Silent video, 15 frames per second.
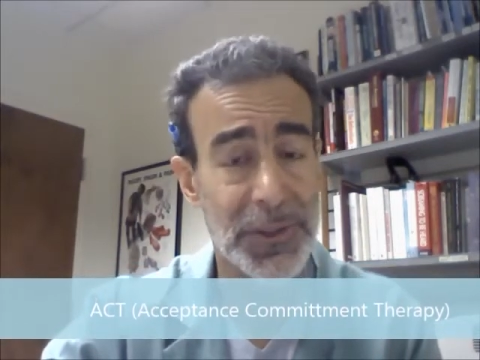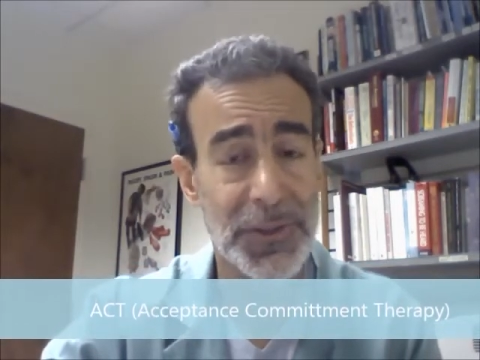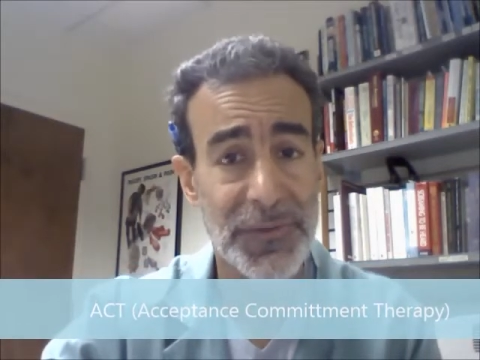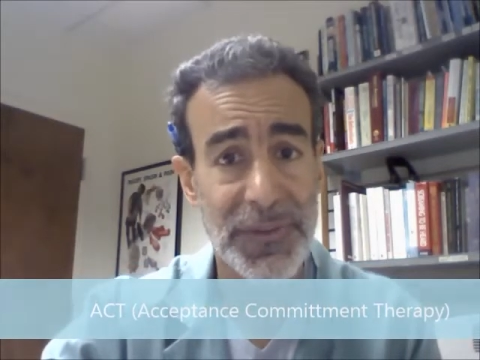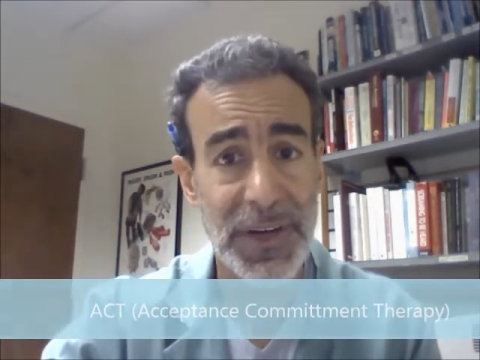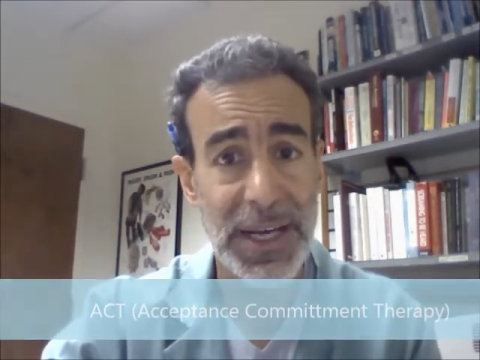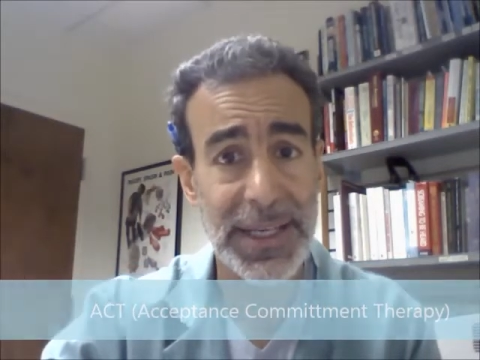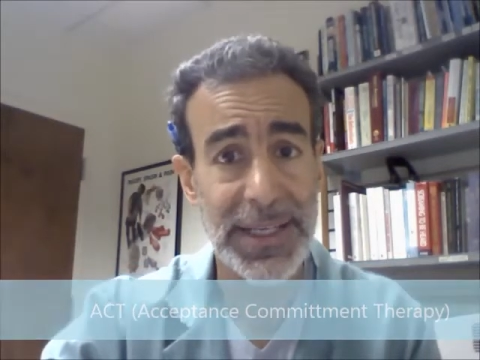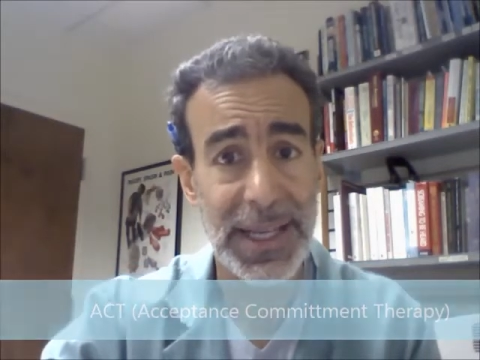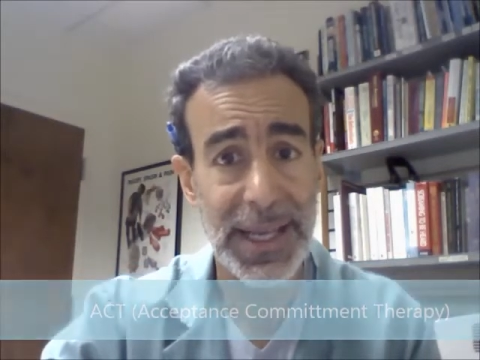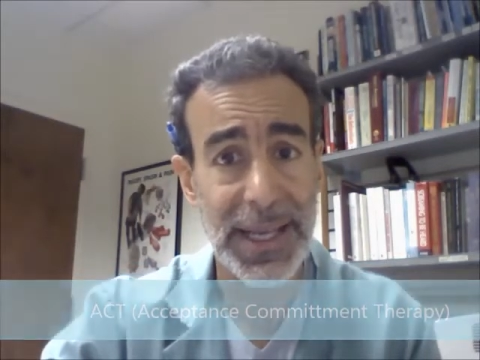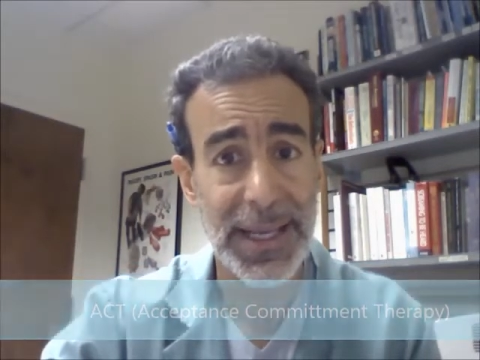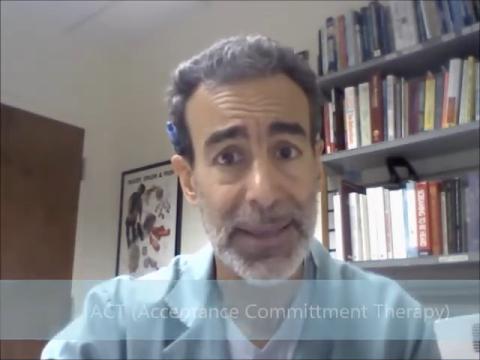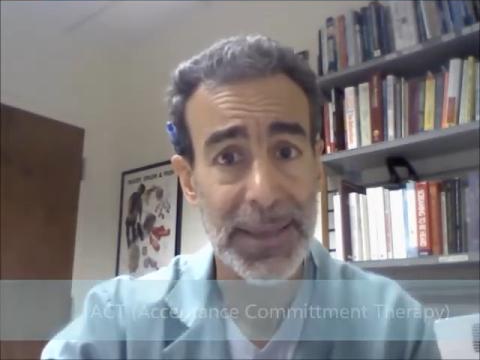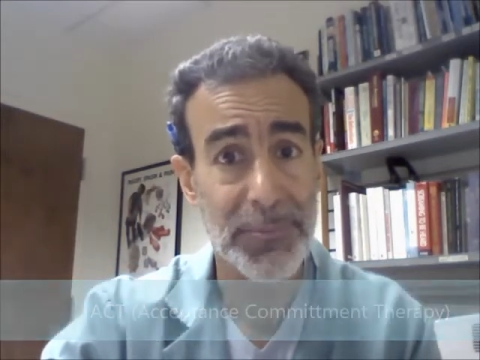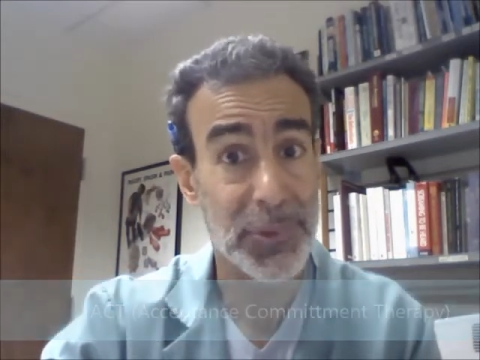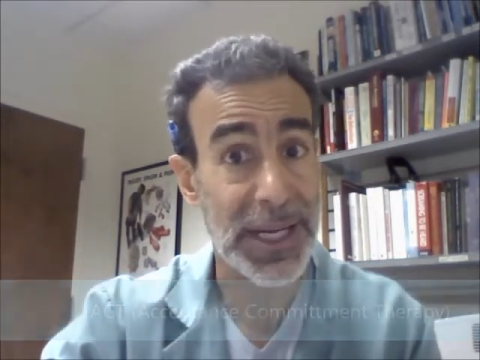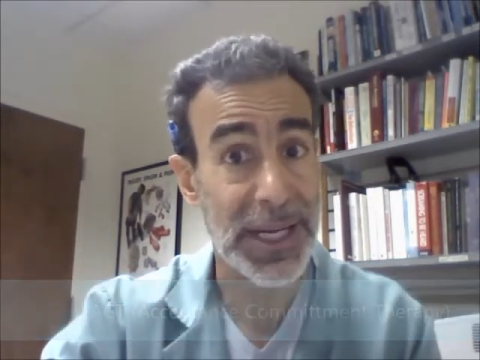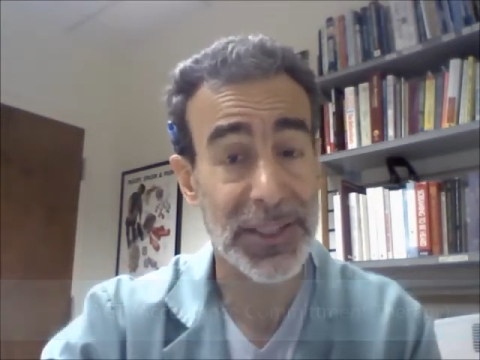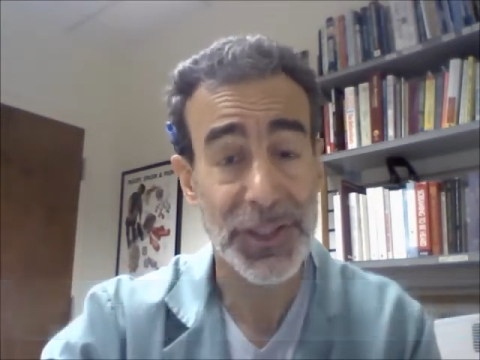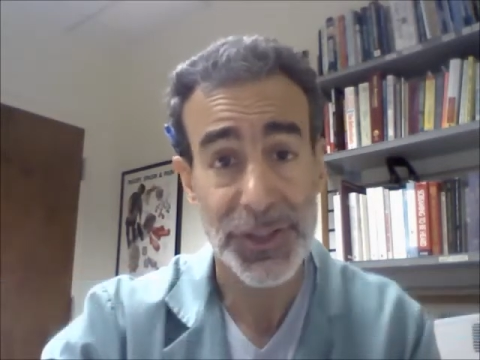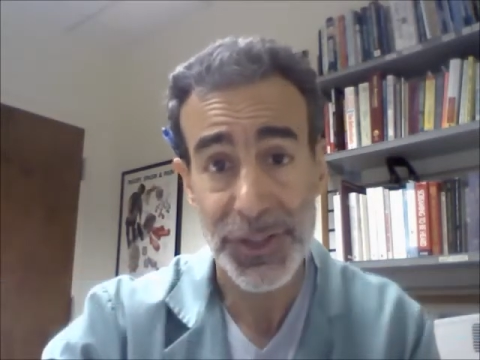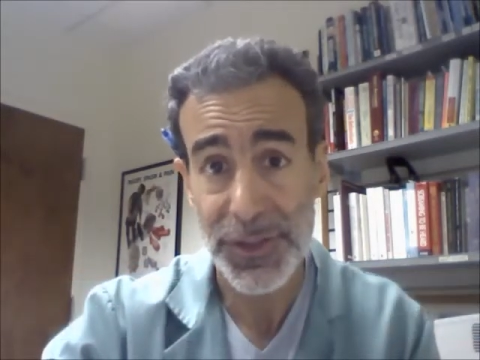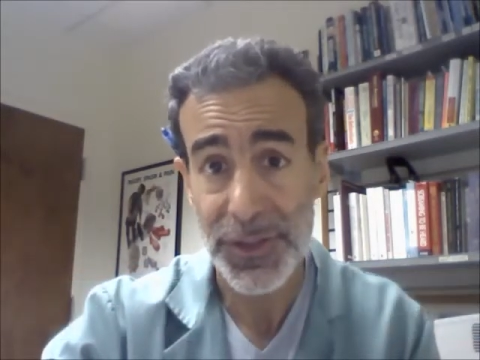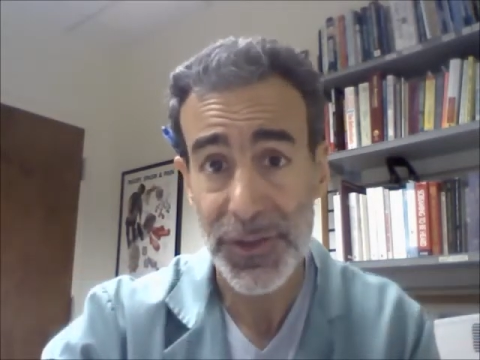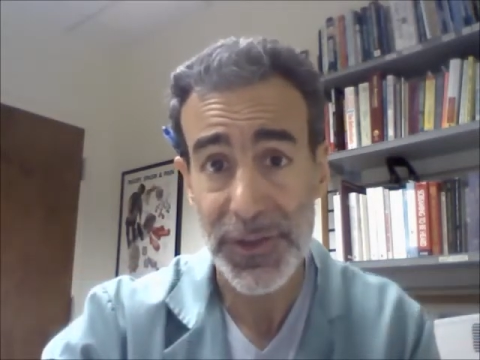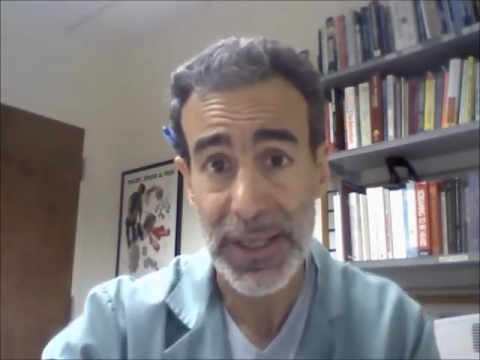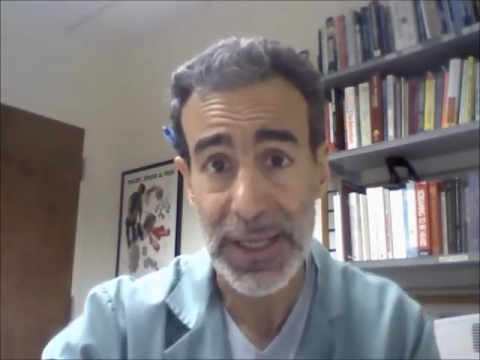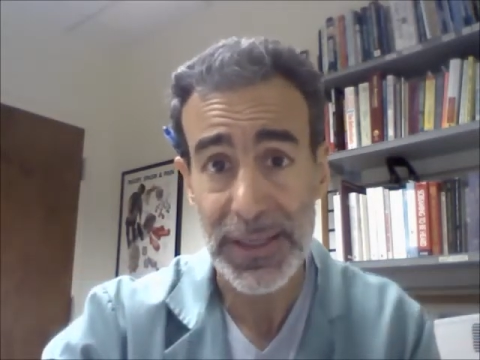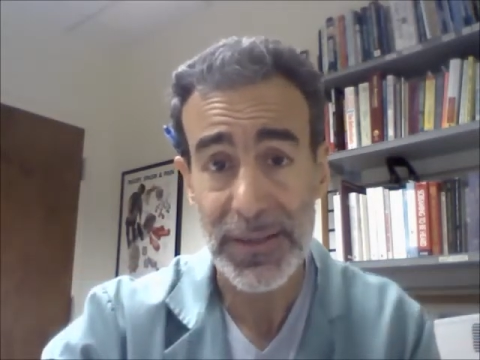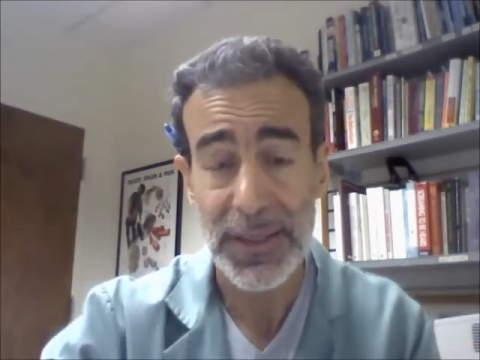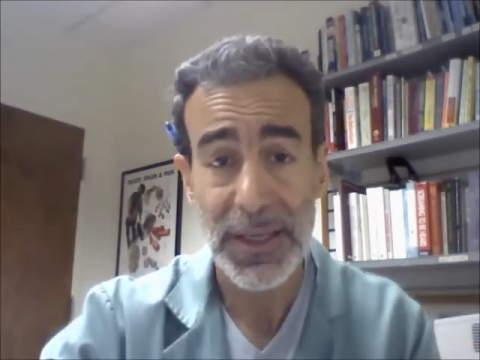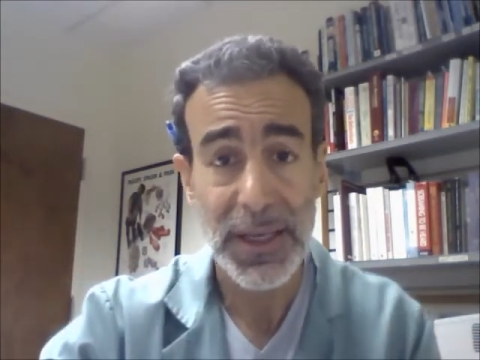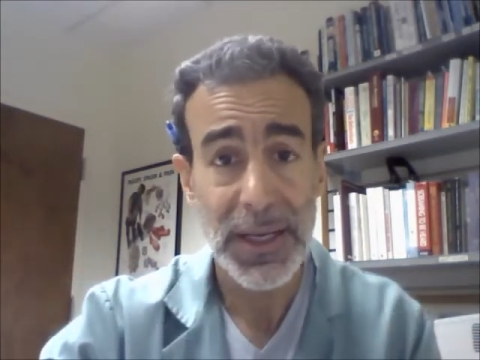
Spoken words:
to find a practitioner that